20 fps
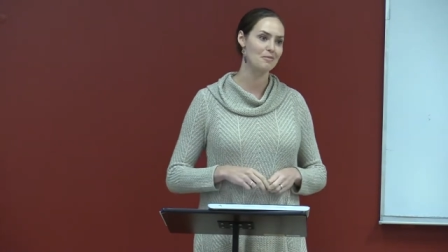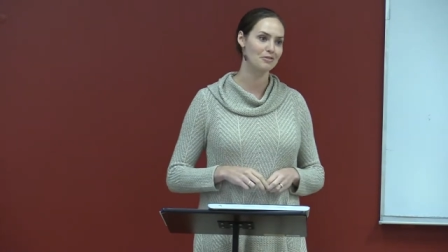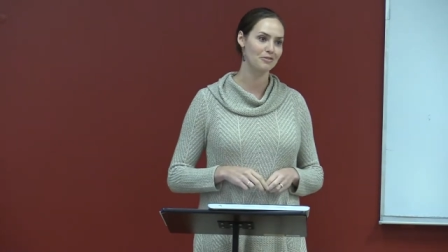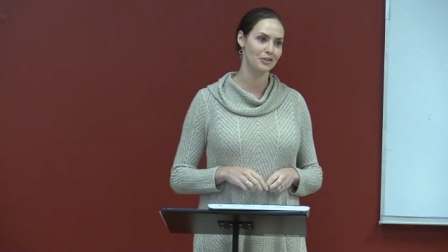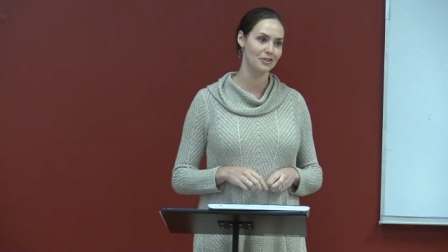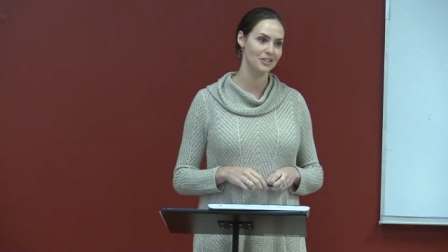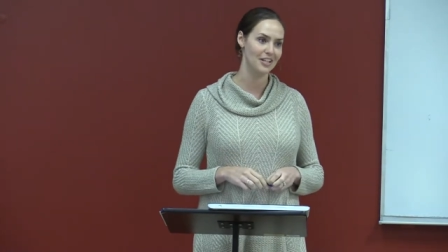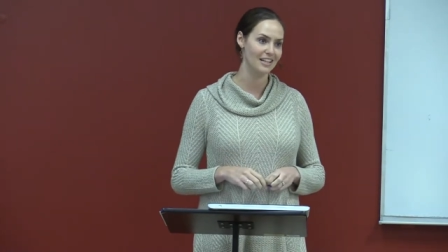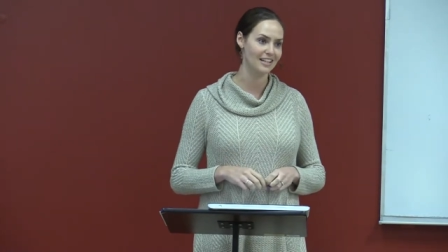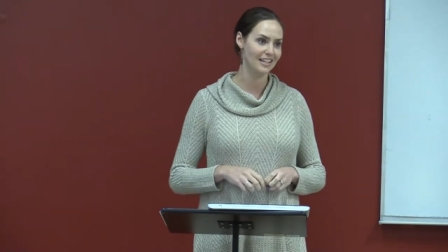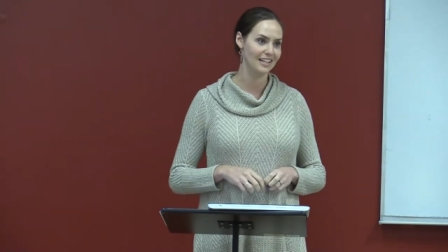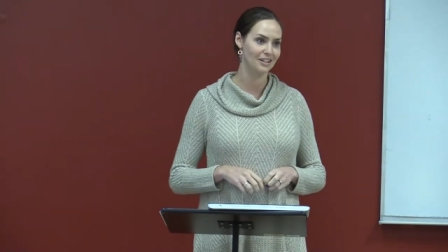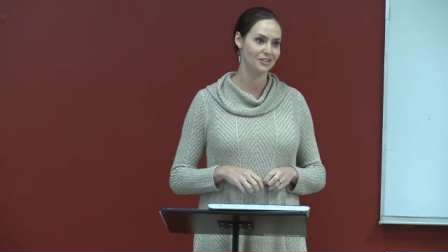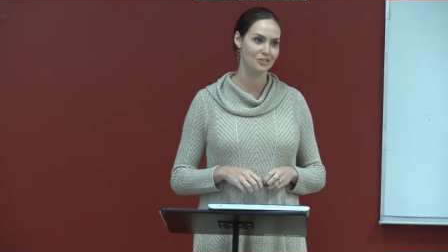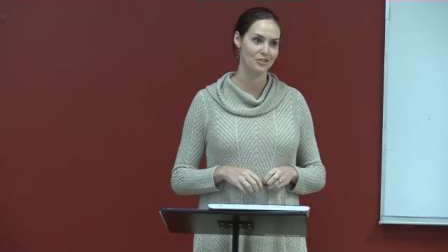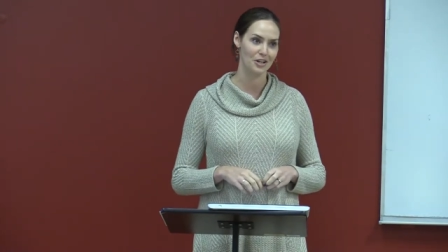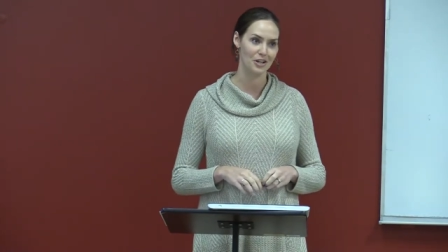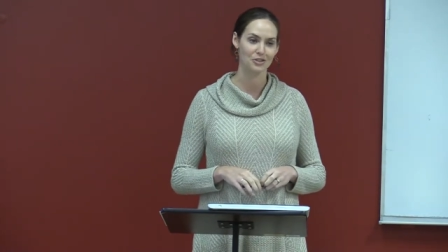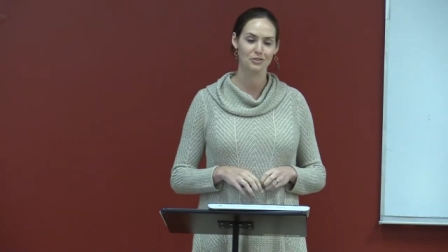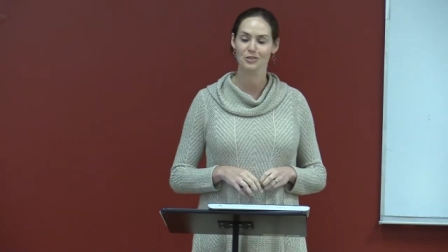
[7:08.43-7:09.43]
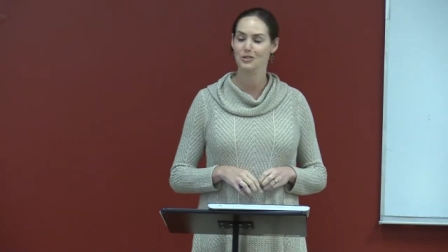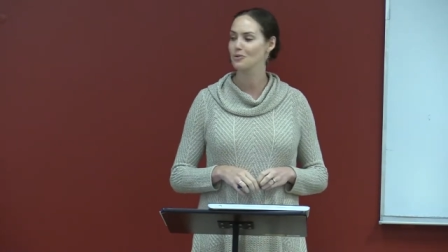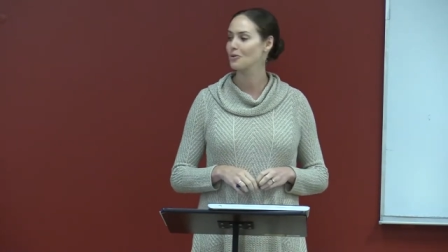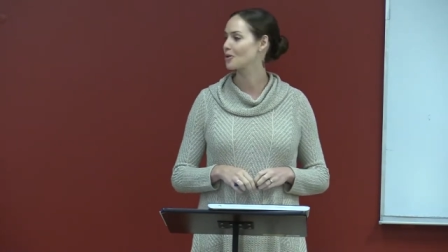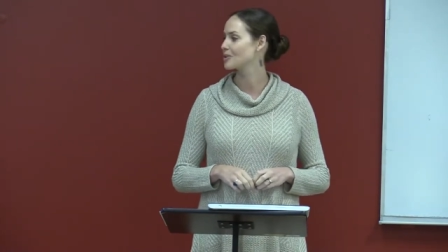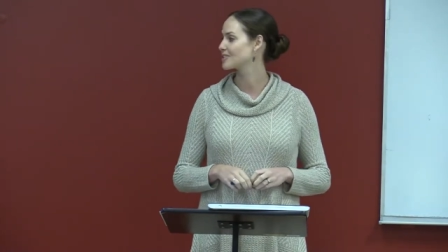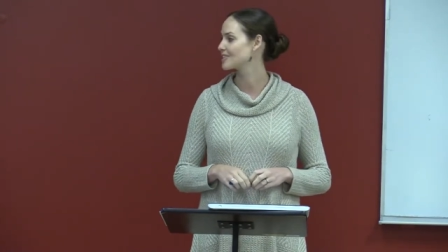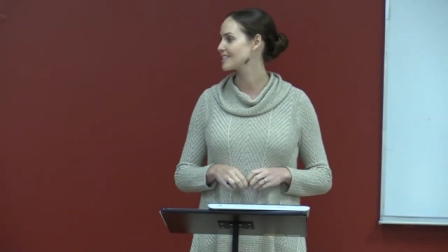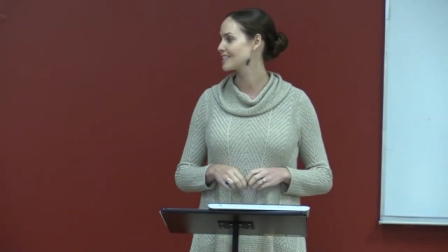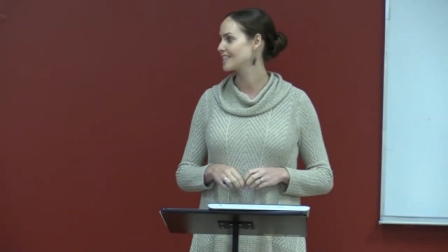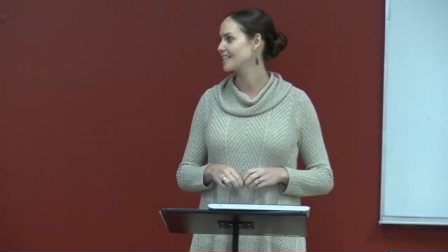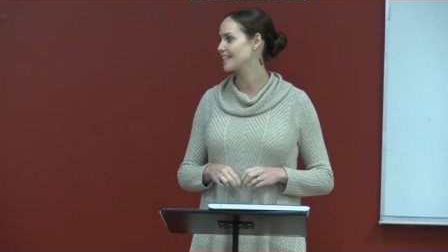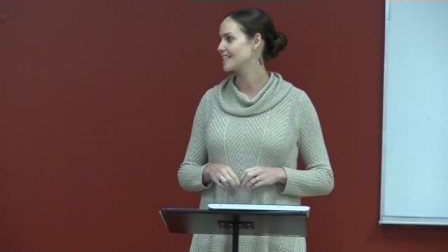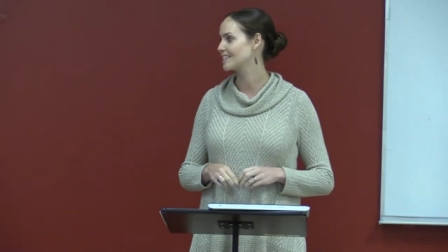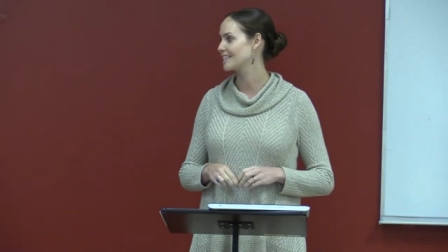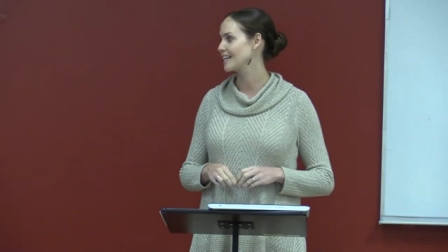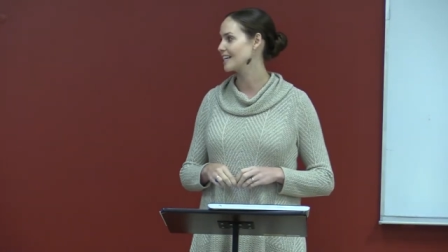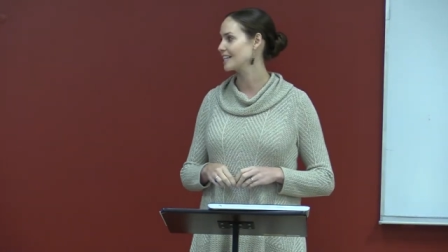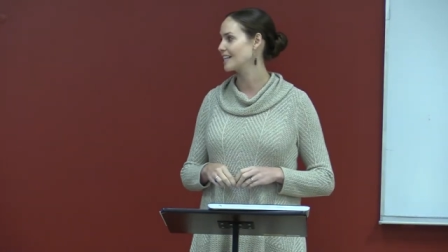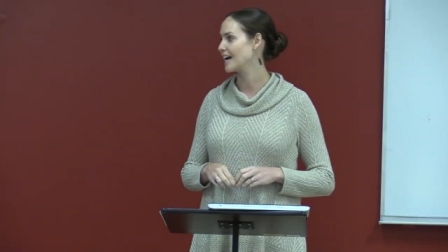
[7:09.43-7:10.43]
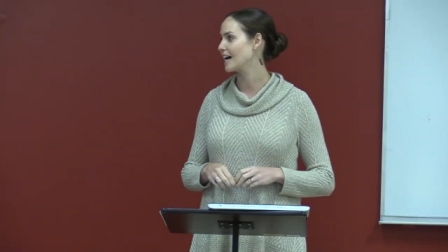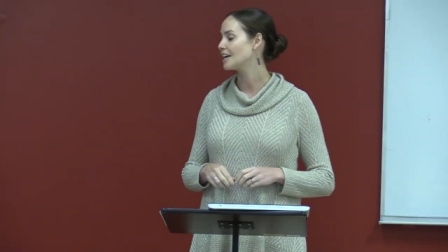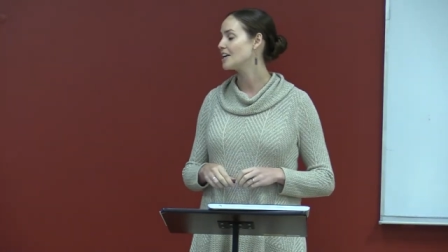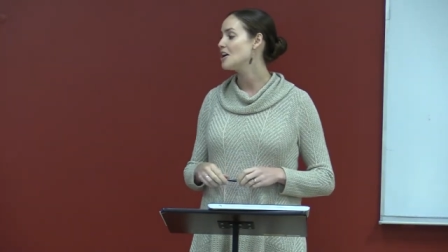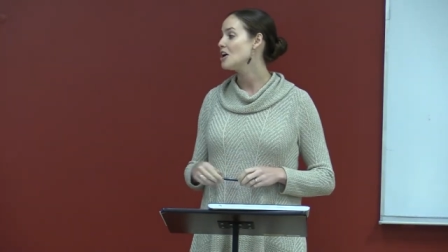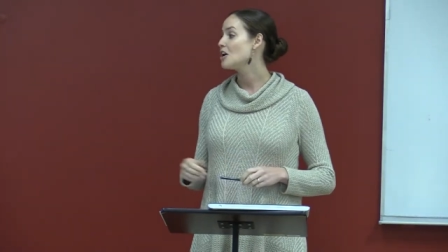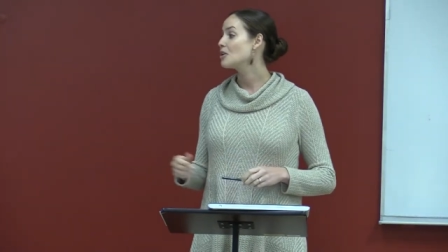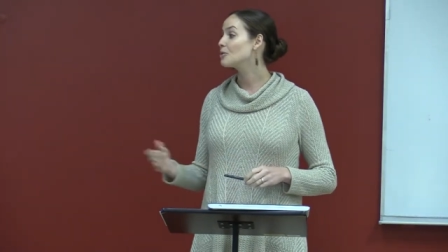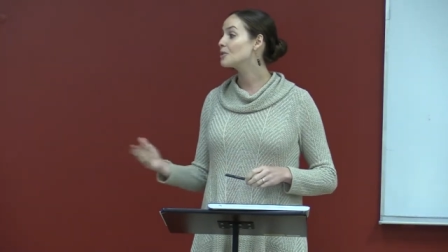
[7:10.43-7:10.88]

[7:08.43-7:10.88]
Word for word: if you're taking introductory courses and things like that.